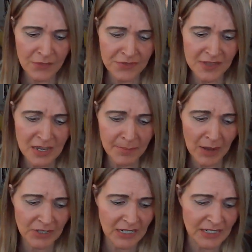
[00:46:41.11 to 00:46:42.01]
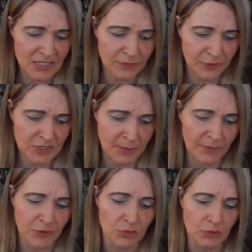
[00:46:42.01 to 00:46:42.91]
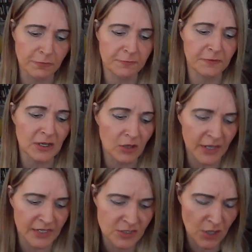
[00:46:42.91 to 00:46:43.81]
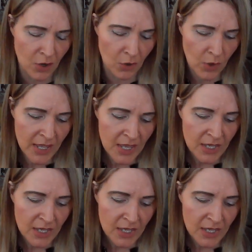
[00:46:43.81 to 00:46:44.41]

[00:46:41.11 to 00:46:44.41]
the thing about it is, for some of you, you feel as though